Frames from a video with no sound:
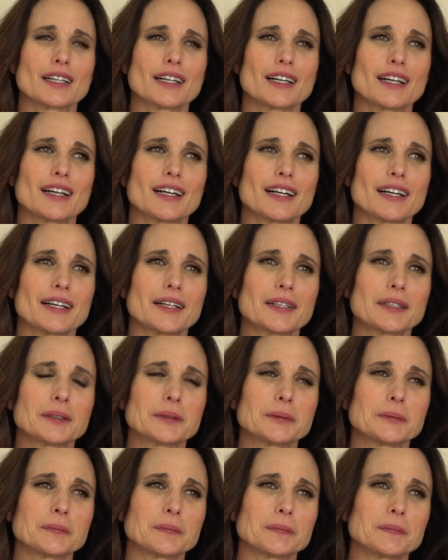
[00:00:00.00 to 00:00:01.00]

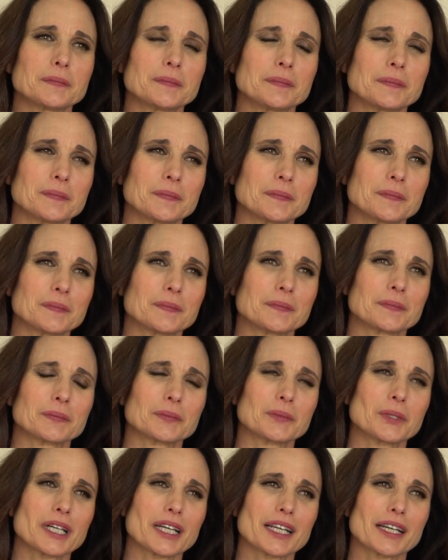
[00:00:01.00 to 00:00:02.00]

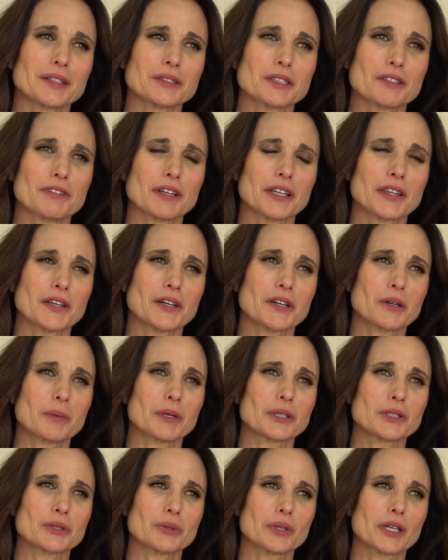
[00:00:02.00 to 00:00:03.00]
What else have I thought
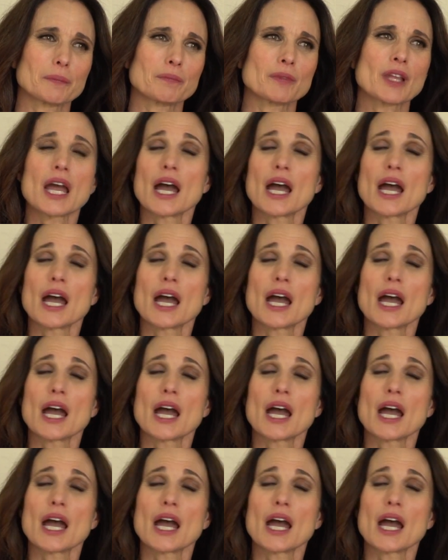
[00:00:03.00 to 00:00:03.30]
about doing?